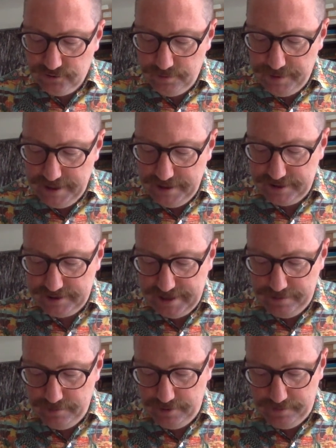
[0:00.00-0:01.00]
for being a
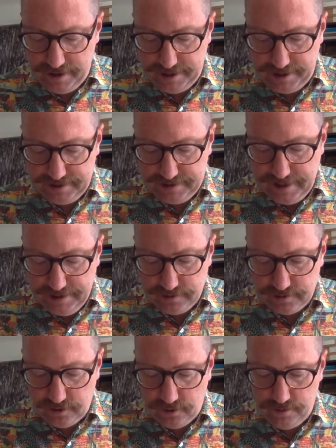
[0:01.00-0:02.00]
statement-making
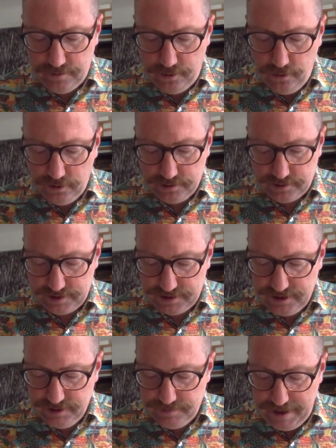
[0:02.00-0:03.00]
sentence are important, as
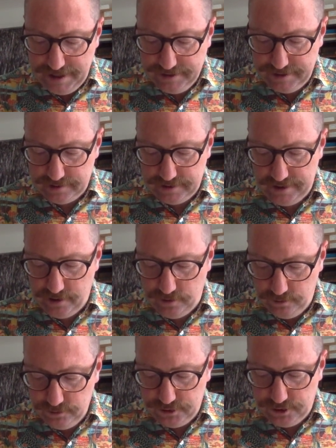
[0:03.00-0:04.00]
this basically
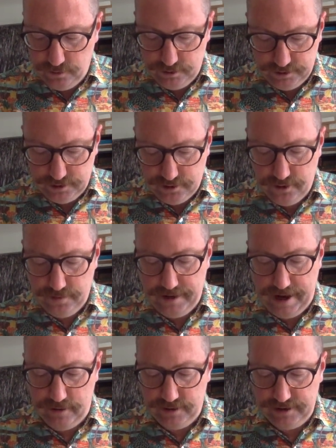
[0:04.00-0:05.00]
also will determine
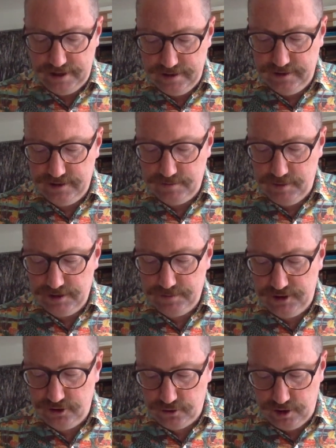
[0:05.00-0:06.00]
how a sentence must
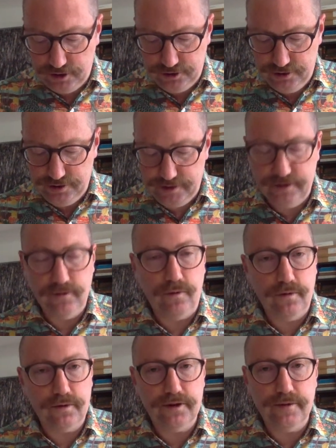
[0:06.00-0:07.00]
be structured in
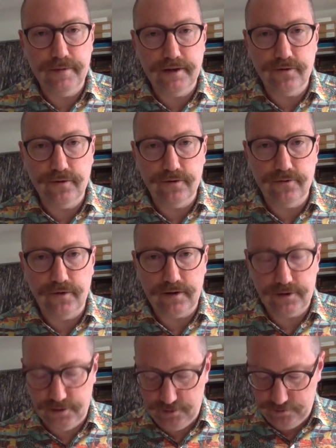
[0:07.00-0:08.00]
order to be
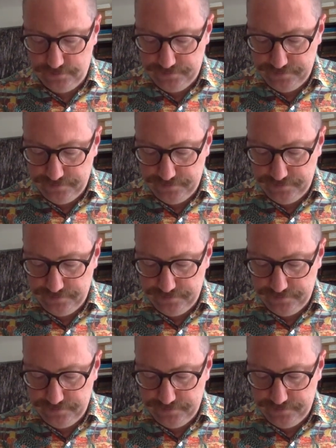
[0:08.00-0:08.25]
truth-functional.